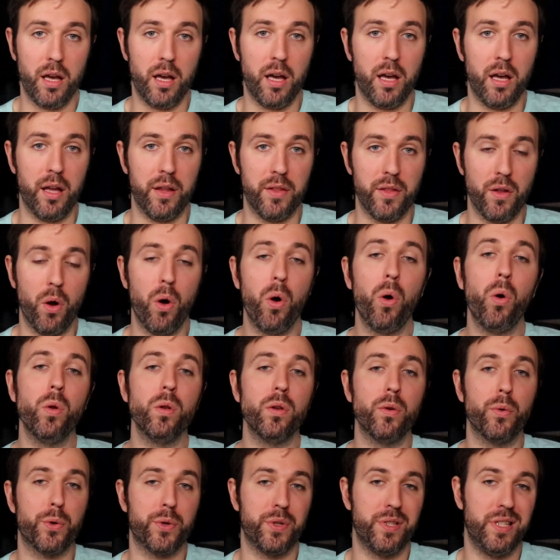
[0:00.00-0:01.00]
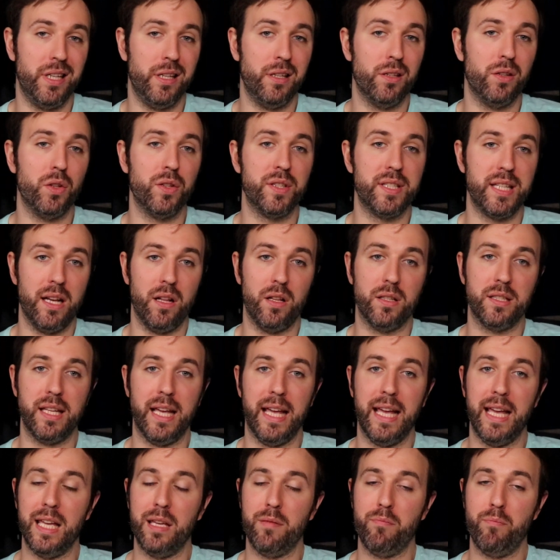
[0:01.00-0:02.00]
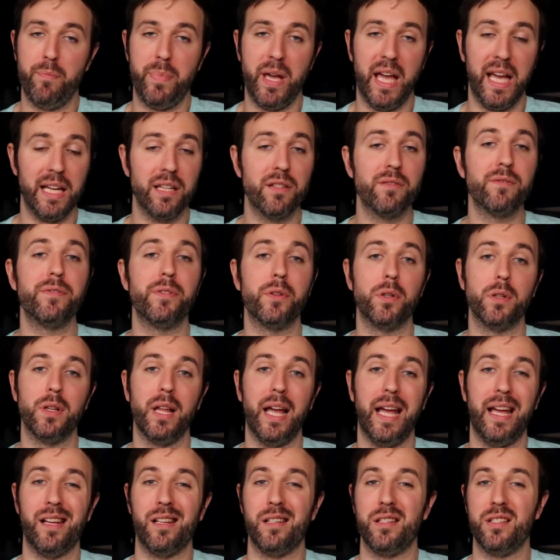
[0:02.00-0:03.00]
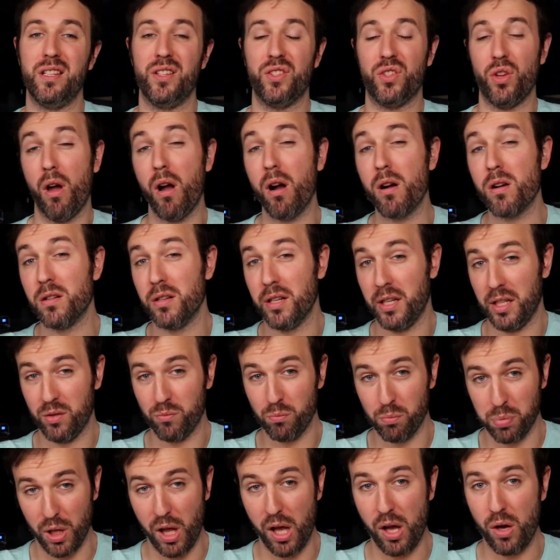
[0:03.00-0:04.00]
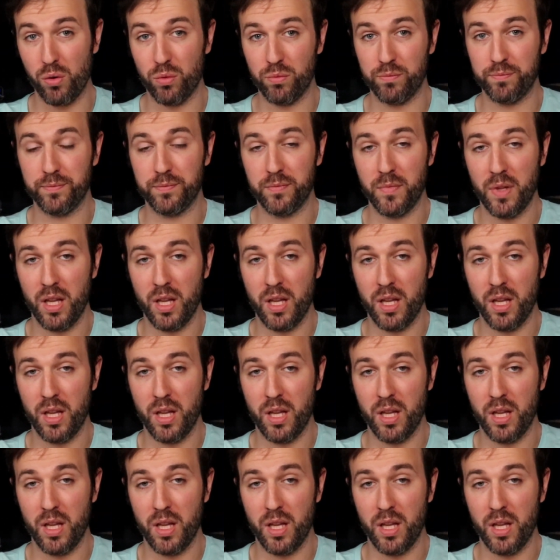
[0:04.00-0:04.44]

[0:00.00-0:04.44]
the whole ordeal dealt a painful and disheartening blow.